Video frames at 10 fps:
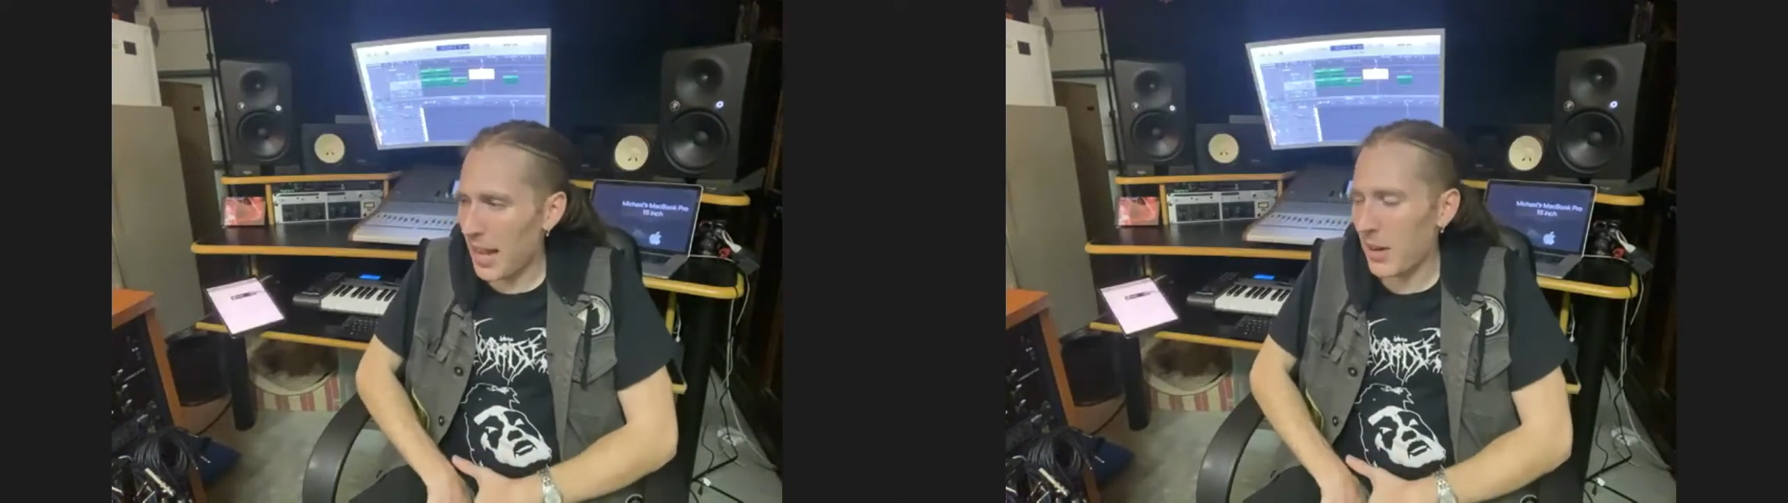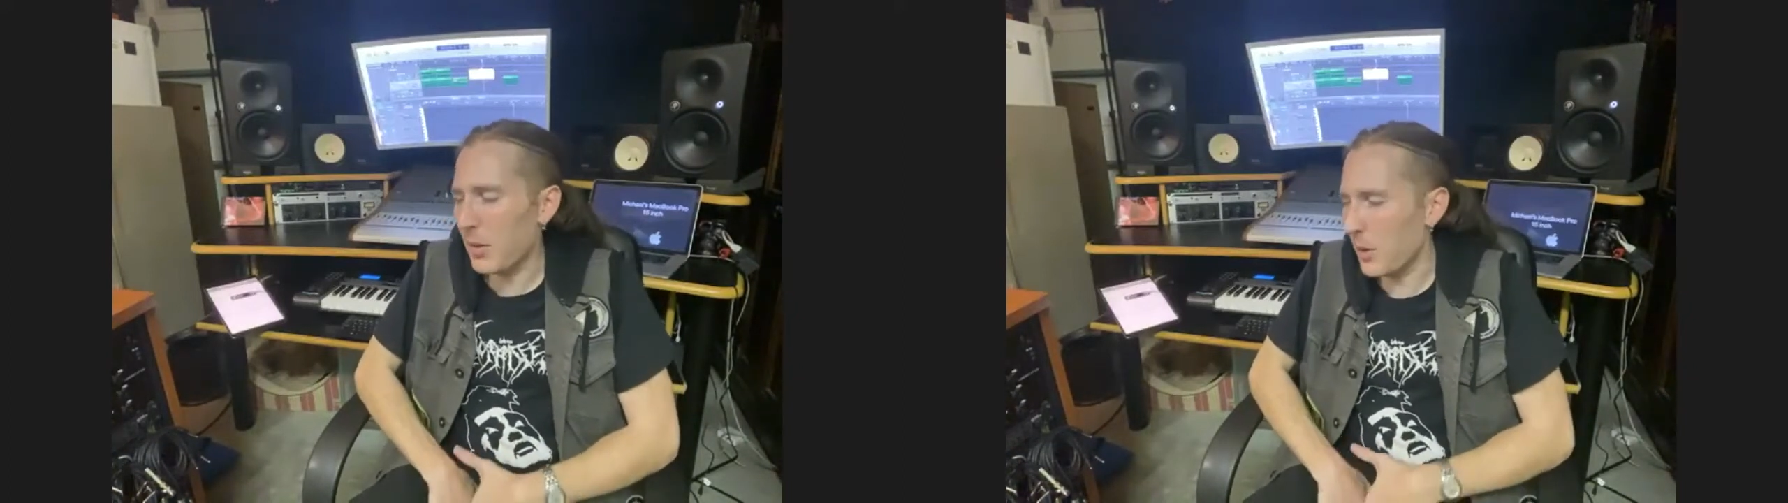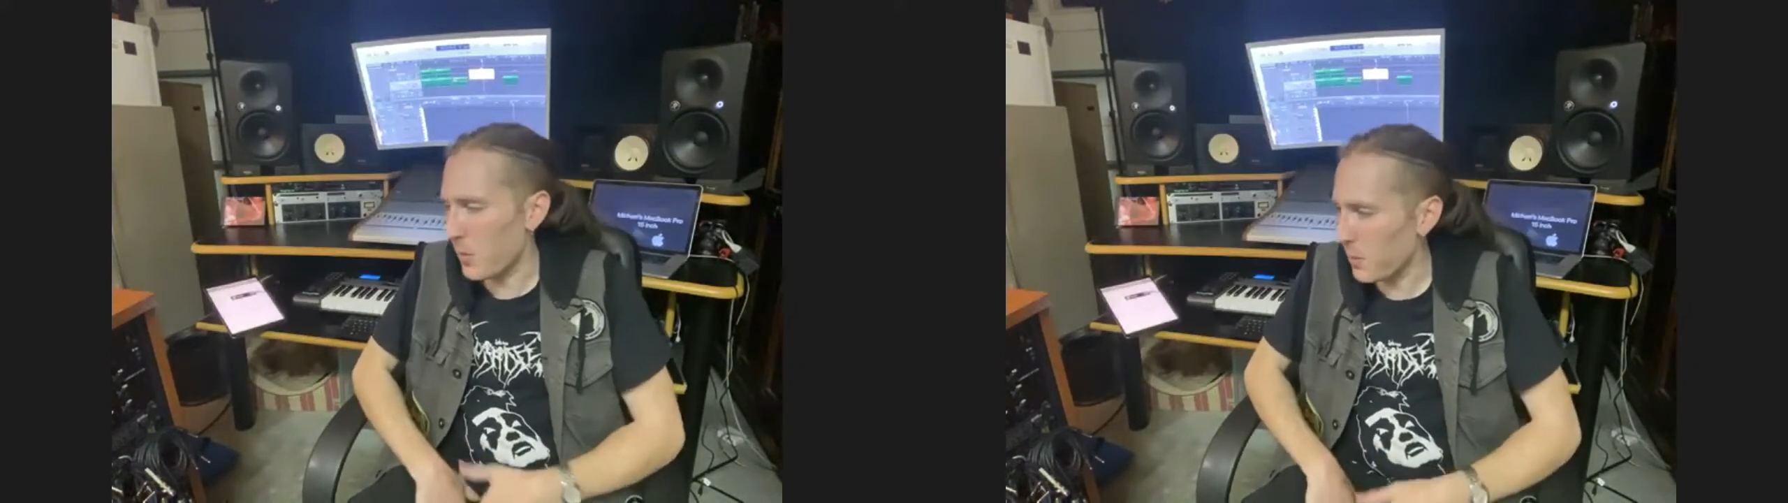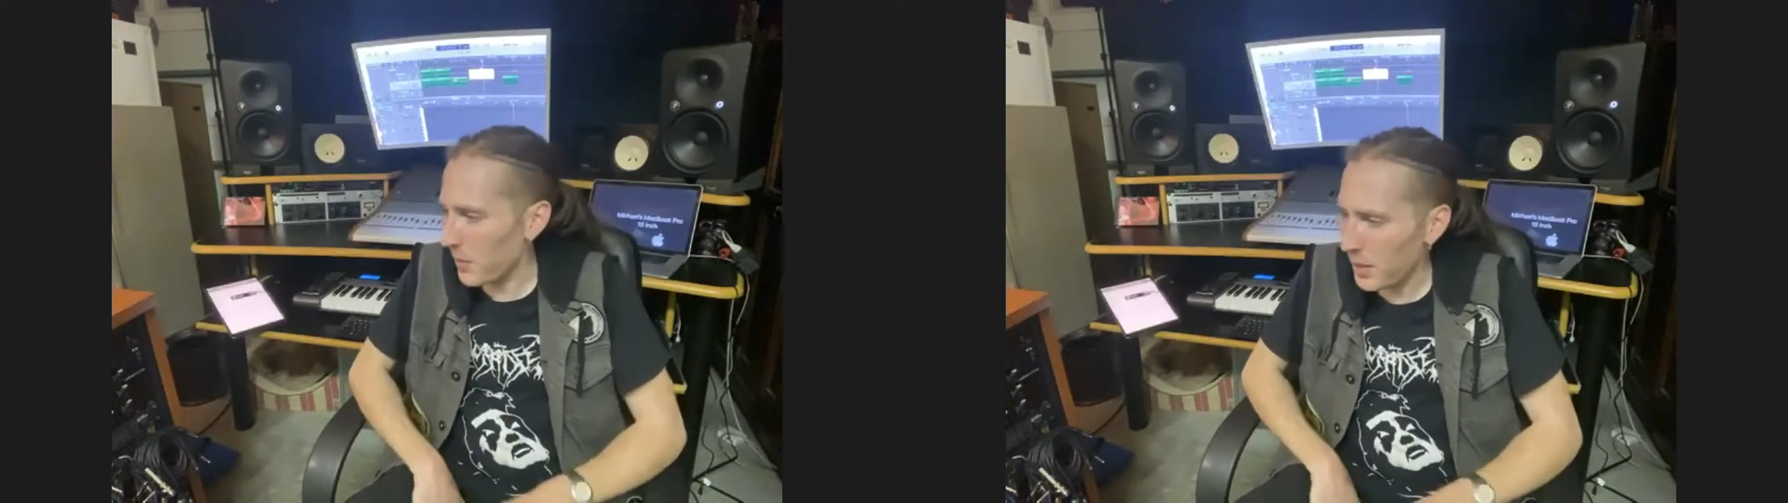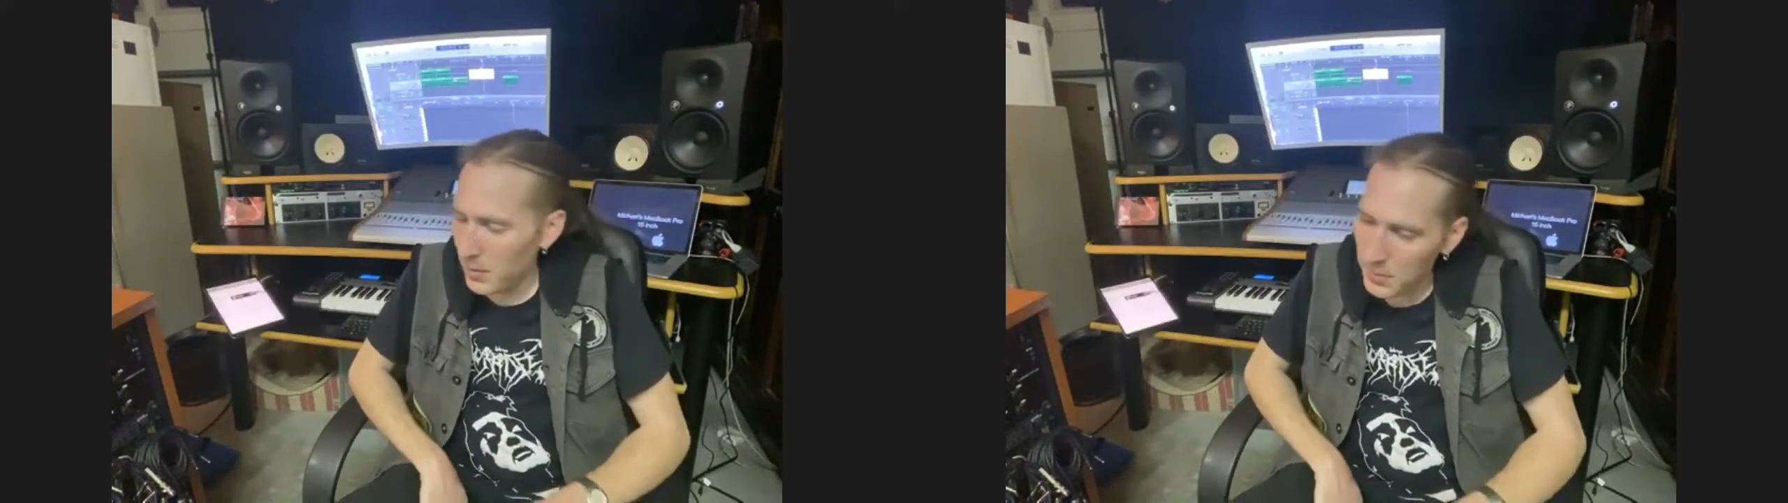don't know.
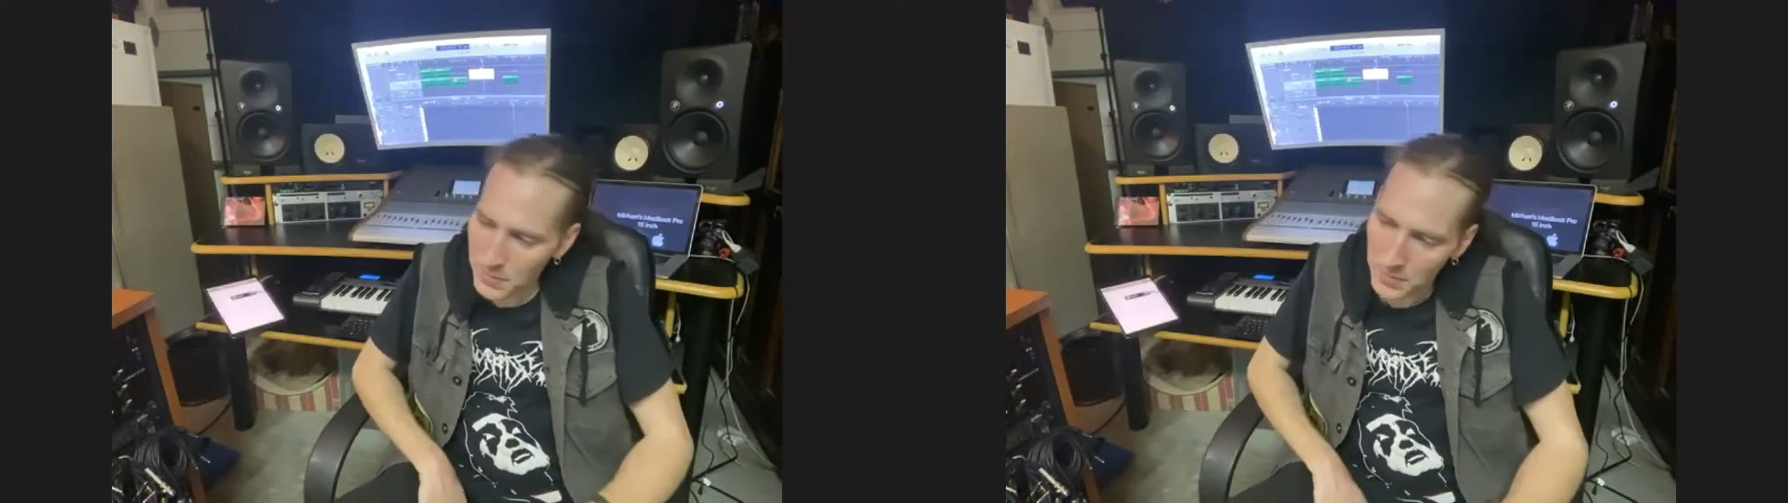He